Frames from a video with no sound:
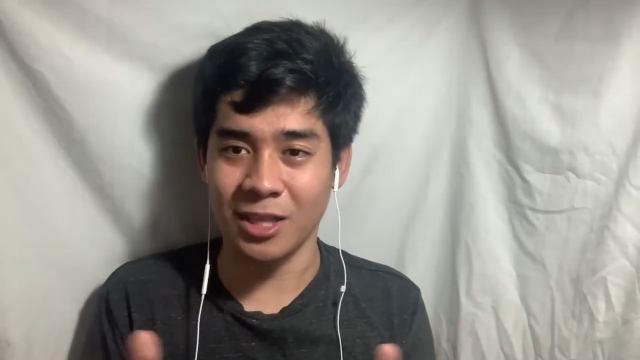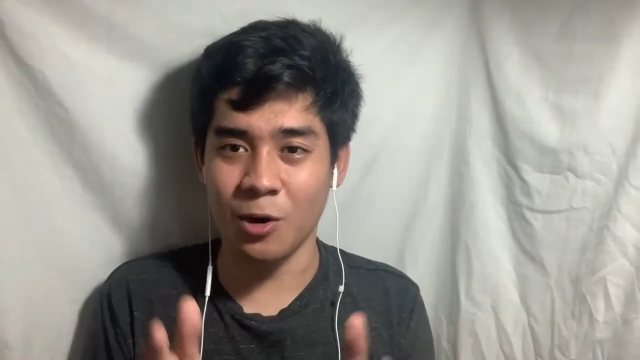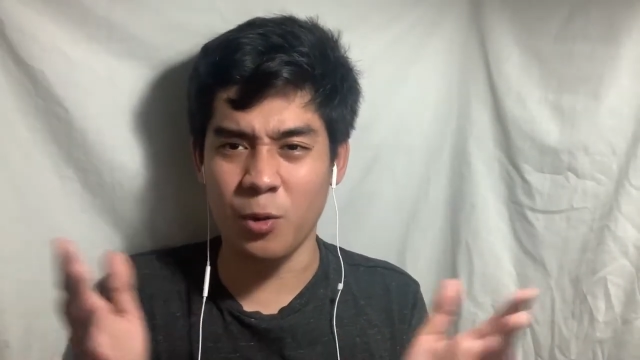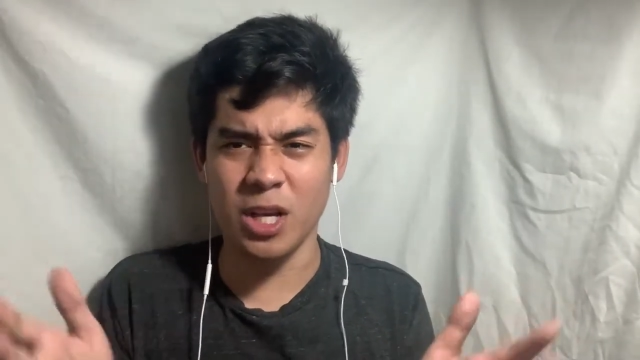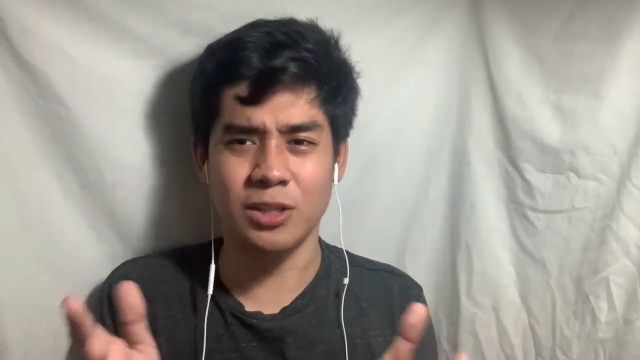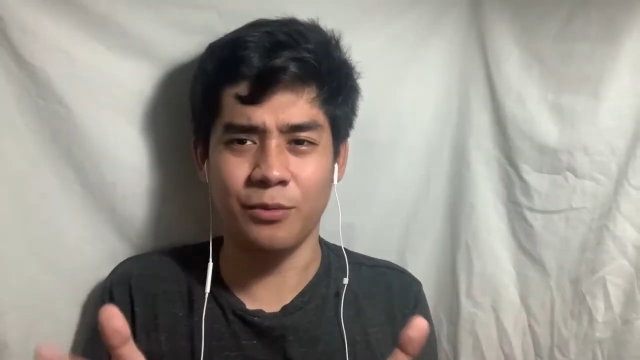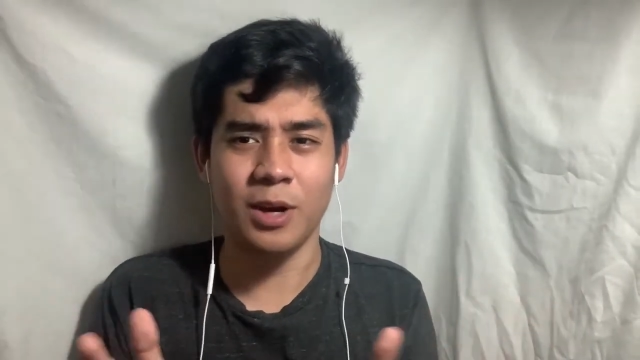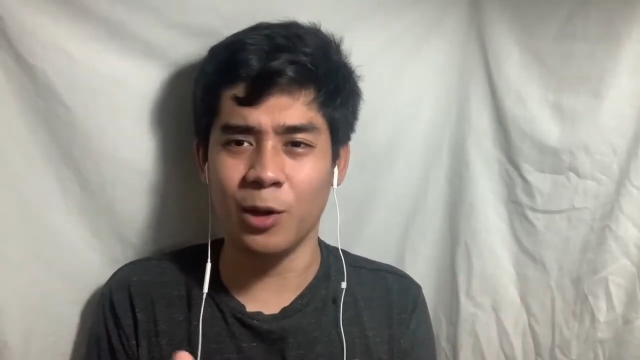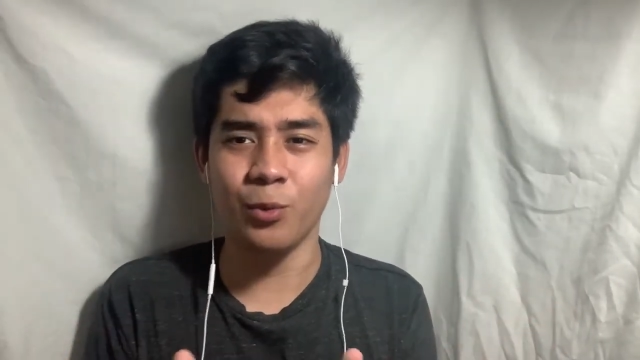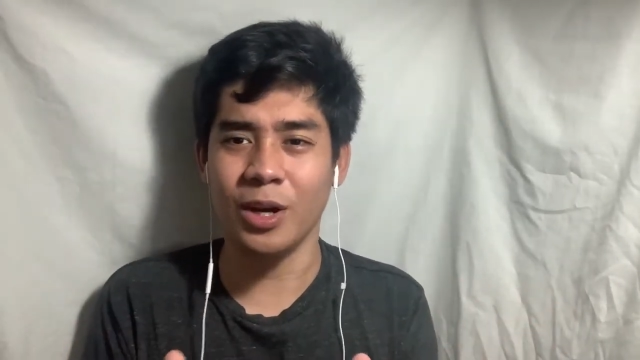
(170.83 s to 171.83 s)
the grace of
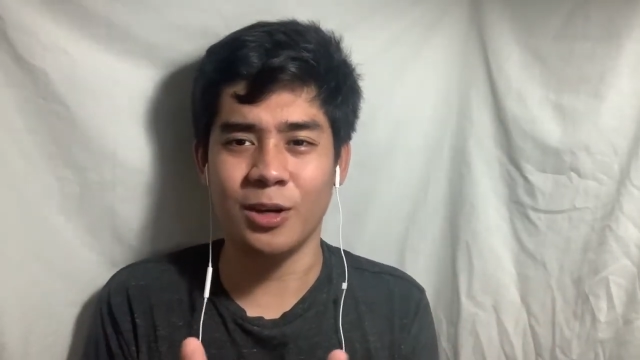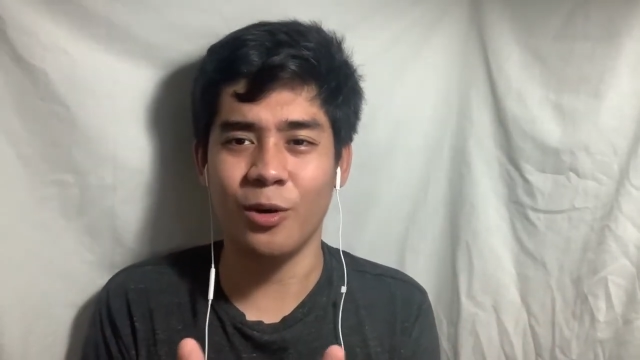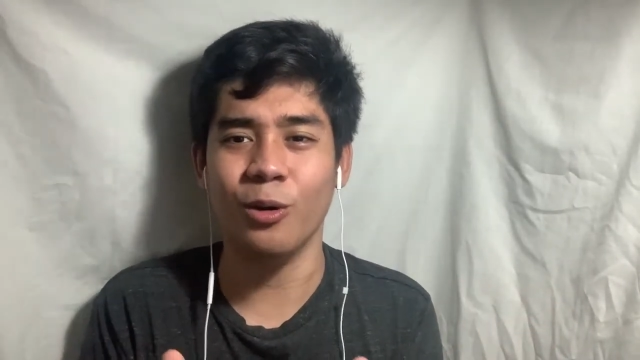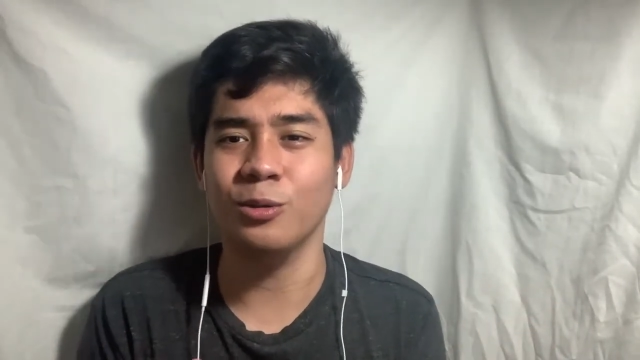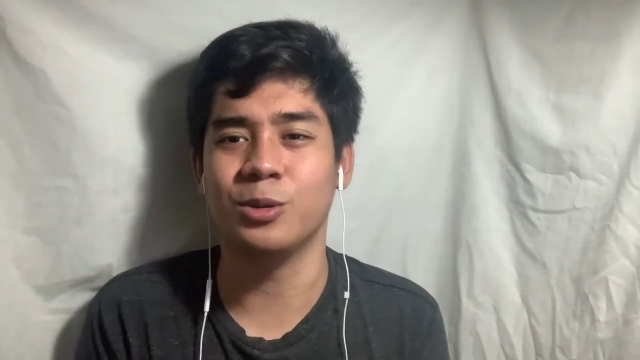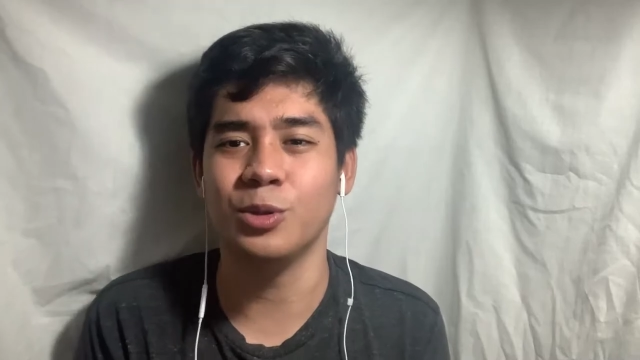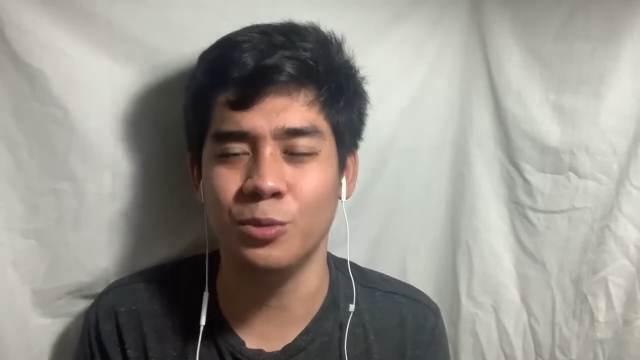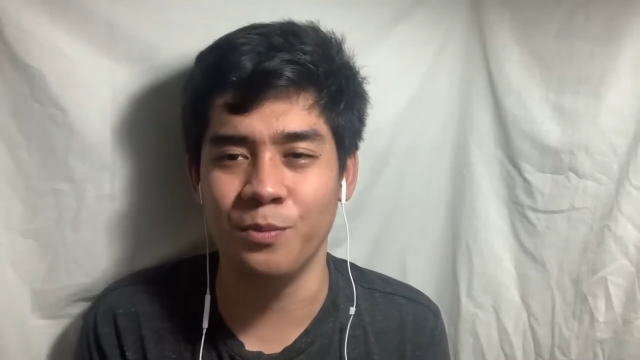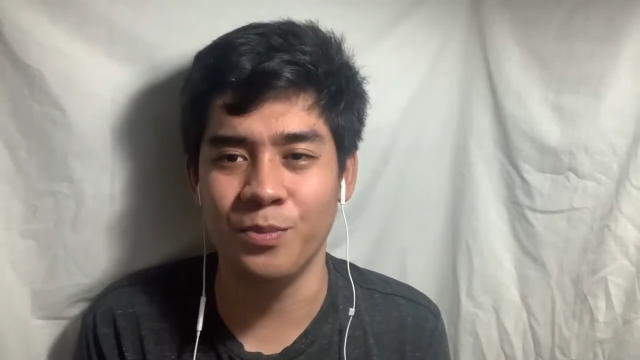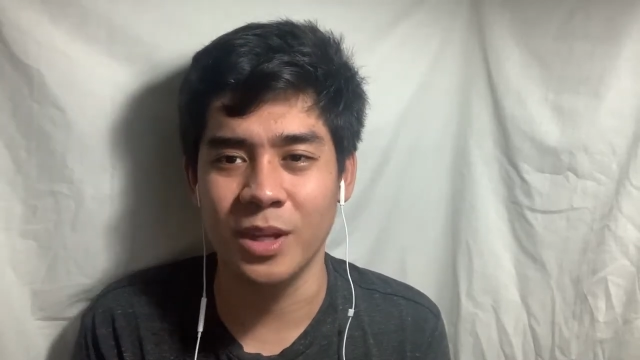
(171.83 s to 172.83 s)
God we are all
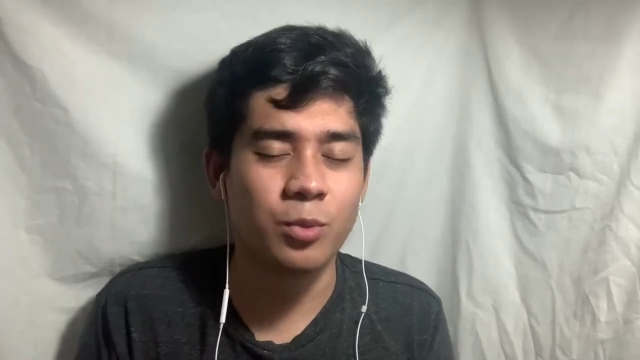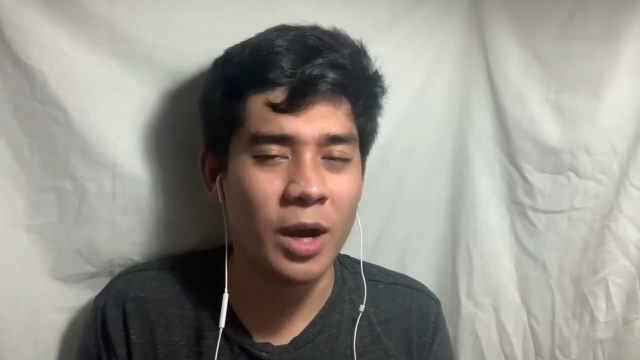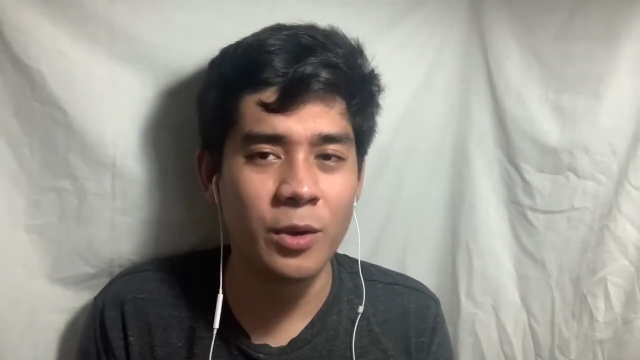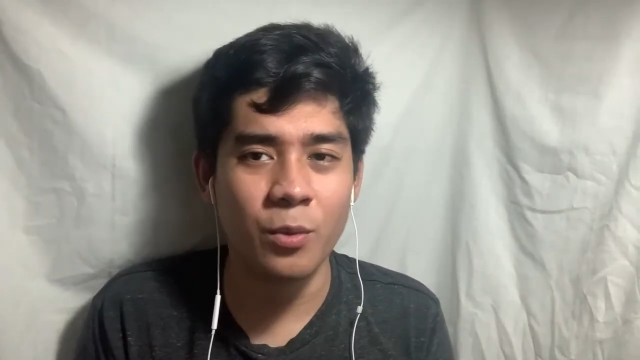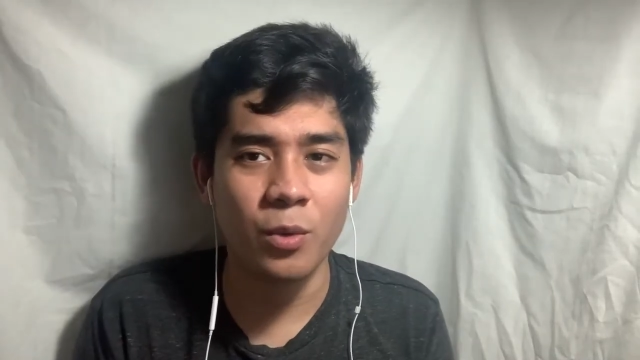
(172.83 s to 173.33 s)
doomed. Why